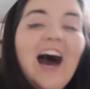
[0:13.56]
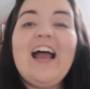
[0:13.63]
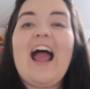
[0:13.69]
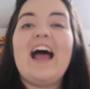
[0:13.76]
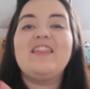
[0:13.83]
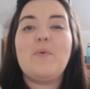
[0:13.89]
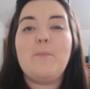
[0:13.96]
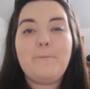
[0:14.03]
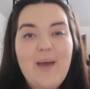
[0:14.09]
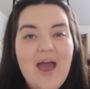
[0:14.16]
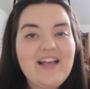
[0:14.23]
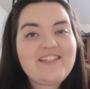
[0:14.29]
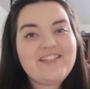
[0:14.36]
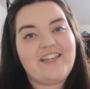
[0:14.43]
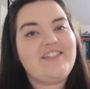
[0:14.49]
I had the
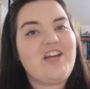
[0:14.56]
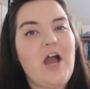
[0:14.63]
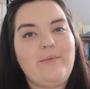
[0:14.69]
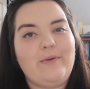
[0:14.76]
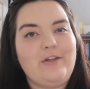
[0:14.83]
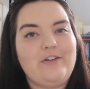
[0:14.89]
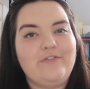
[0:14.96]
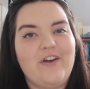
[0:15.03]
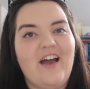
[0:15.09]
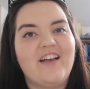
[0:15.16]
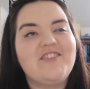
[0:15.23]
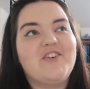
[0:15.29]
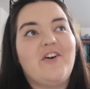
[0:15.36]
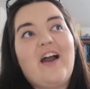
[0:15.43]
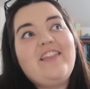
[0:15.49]
best time at
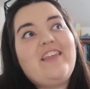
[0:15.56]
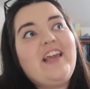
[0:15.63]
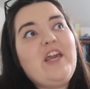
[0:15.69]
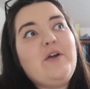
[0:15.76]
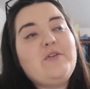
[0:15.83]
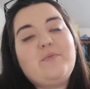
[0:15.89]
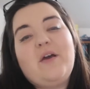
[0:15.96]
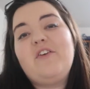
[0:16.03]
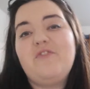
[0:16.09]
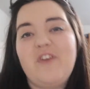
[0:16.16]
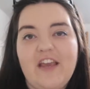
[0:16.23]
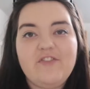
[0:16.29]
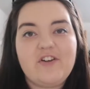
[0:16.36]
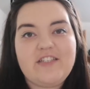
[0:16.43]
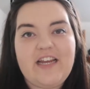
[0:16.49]
Universal. I think it was my
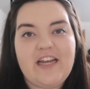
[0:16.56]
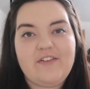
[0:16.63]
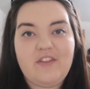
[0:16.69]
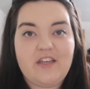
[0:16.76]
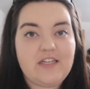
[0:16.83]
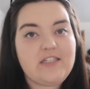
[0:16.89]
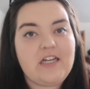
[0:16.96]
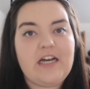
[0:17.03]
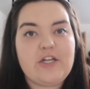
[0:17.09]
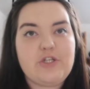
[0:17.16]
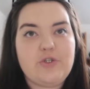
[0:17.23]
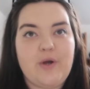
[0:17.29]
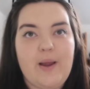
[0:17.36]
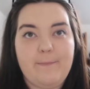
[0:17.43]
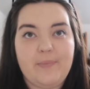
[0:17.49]
favourite day of the entire
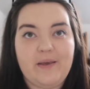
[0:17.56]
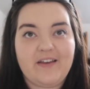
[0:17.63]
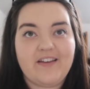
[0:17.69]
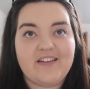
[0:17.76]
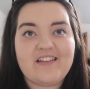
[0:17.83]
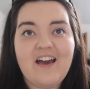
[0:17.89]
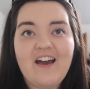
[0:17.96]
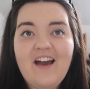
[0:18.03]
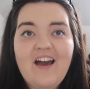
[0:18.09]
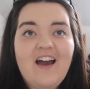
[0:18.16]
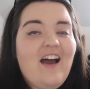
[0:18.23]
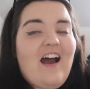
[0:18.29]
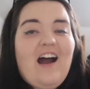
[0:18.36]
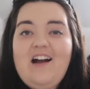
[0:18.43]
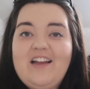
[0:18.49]
trip because
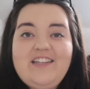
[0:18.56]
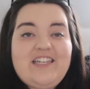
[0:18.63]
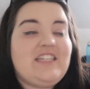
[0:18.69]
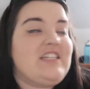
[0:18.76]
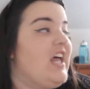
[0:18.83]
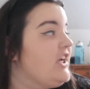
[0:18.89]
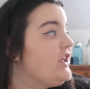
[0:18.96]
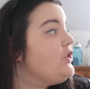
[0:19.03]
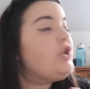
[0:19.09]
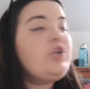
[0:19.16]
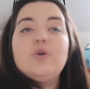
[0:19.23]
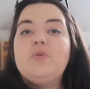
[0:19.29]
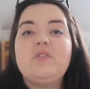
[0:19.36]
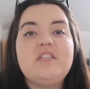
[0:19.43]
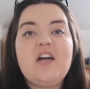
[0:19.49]
I did like
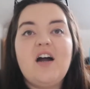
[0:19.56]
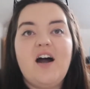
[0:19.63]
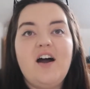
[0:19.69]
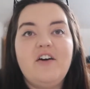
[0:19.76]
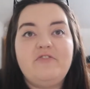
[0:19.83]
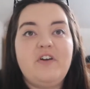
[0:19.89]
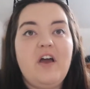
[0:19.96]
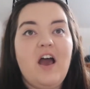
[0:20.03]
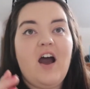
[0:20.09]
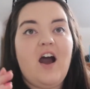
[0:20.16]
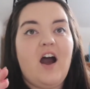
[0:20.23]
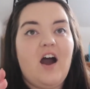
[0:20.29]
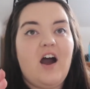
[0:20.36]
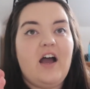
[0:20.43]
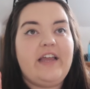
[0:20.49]
new stuff.
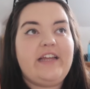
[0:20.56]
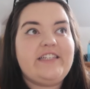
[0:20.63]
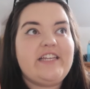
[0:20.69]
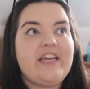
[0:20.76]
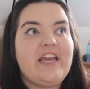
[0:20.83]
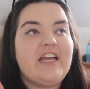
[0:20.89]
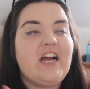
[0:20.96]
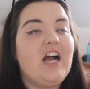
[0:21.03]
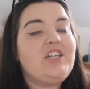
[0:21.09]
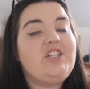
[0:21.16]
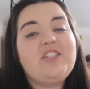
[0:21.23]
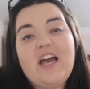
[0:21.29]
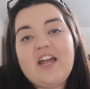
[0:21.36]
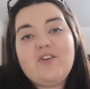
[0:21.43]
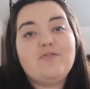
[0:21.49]
I
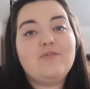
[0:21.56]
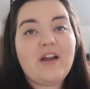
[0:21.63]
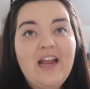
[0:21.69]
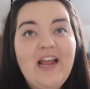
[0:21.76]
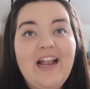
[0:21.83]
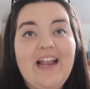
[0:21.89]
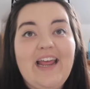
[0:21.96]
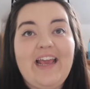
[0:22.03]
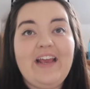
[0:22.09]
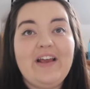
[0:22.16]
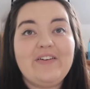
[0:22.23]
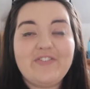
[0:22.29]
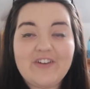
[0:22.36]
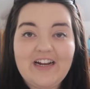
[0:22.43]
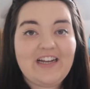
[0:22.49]
just had a
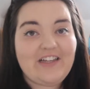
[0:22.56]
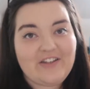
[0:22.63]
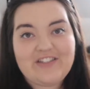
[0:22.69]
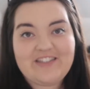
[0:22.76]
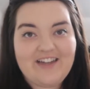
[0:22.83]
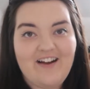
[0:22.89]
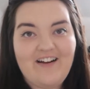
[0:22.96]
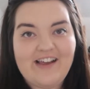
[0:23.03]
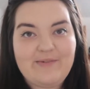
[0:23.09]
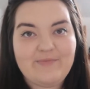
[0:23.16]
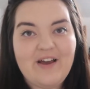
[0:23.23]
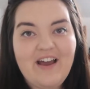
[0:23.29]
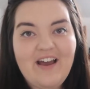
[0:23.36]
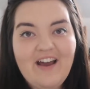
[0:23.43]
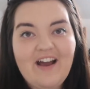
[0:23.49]
really good time.
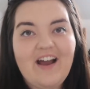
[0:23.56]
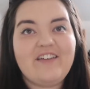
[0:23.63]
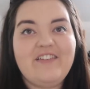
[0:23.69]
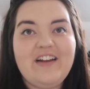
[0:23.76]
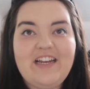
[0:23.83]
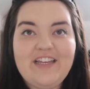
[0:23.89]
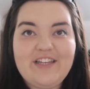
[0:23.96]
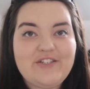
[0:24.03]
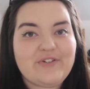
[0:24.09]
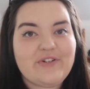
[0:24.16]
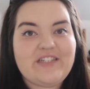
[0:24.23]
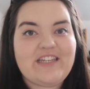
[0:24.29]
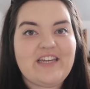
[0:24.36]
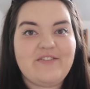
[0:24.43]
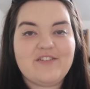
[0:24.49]
I really
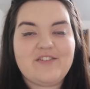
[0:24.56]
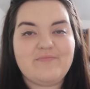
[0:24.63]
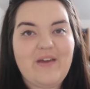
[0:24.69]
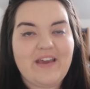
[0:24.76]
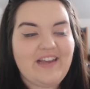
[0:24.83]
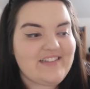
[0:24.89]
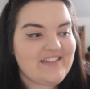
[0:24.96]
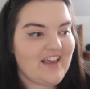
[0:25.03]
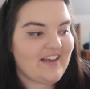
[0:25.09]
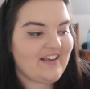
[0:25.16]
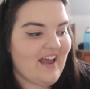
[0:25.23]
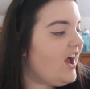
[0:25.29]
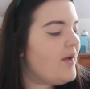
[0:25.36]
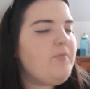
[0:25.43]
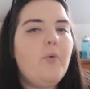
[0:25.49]
enjoyed it. It was amazing.
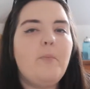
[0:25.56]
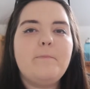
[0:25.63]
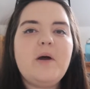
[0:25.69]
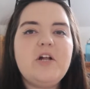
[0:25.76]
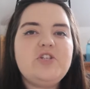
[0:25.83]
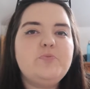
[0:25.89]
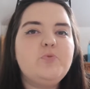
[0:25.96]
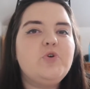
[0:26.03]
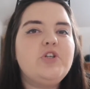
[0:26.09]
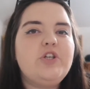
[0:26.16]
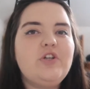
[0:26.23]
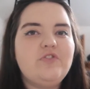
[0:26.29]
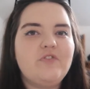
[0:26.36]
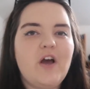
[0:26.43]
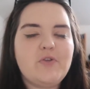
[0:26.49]
Yeah, I bought much more at
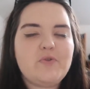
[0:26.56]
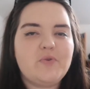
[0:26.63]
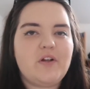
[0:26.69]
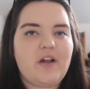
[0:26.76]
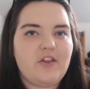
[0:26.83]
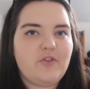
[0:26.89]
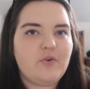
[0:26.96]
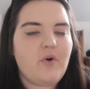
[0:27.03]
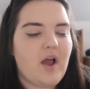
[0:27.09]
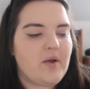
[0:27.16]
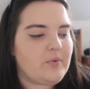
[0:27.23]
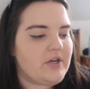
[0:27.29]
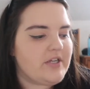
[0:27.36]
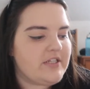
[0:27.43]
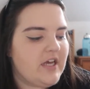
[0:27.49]
Universal than I thought I
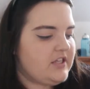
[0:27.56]
would.